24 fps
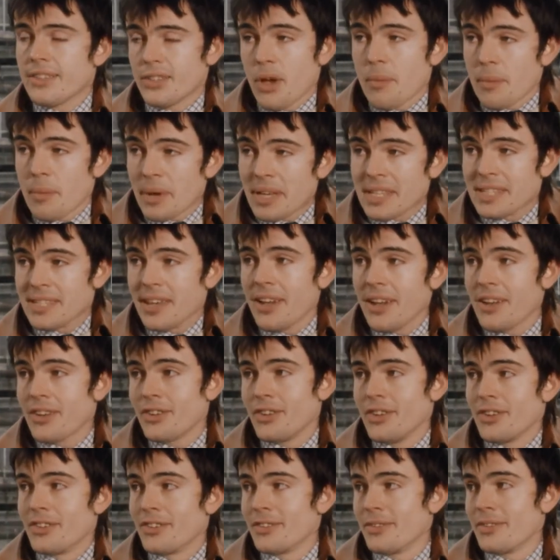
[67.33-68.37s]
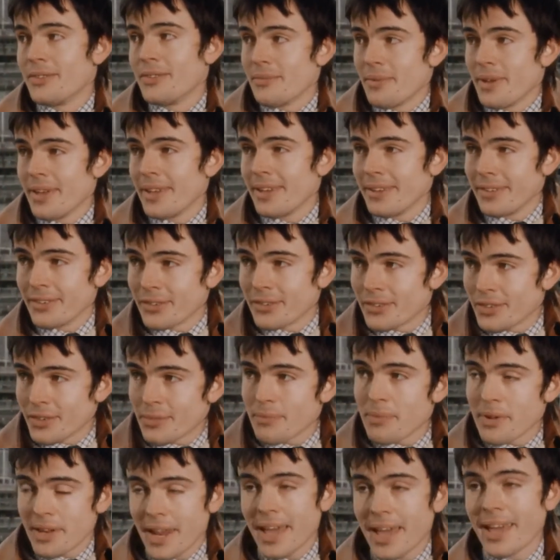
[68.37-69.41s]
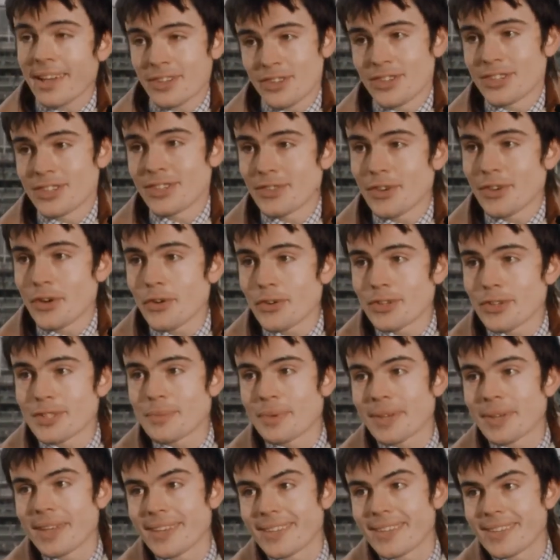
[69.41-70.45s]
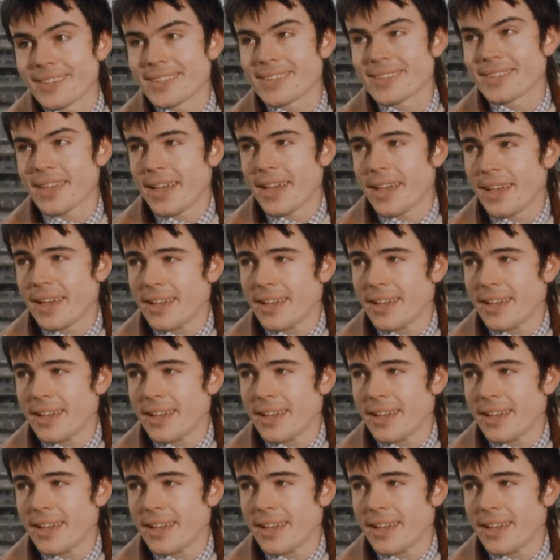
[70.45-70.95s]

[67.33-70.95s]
So I'm excited and a bit anxious, of course, because